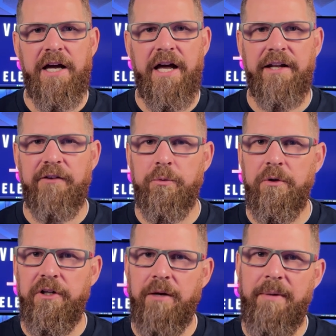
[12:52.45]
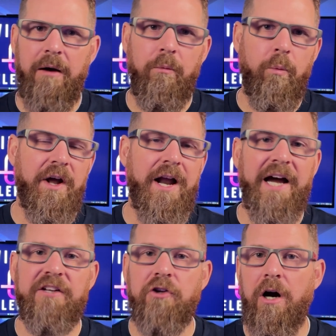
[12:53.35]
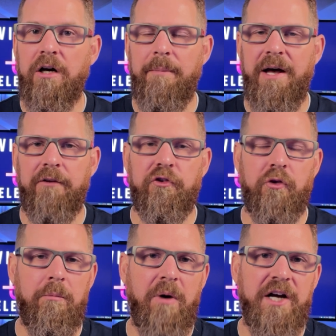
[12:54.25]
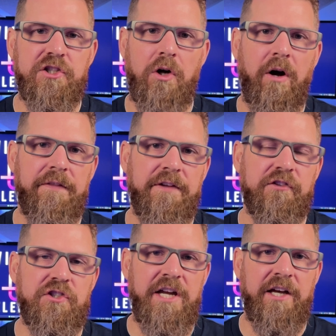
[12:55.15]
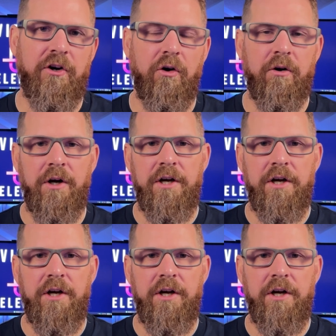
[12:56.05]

And it's really about what I talk about so much on this channel.